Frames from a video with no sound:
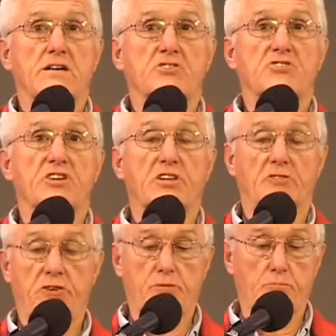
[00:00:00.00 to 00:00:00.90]

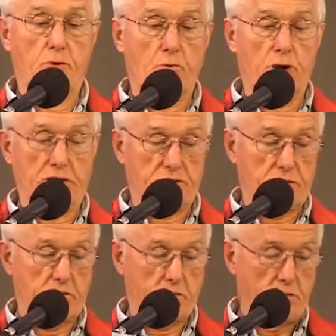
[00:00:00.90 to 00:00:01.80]
significant
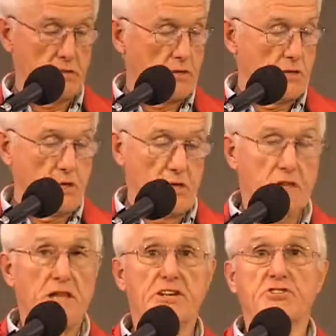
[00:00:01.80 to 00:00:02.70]
progress.
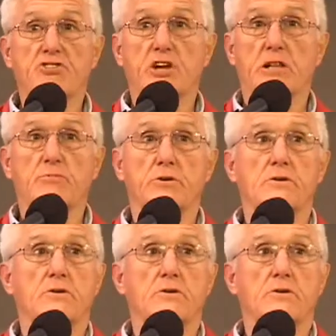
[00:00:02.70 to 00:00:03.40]
Ladies and gentlemen,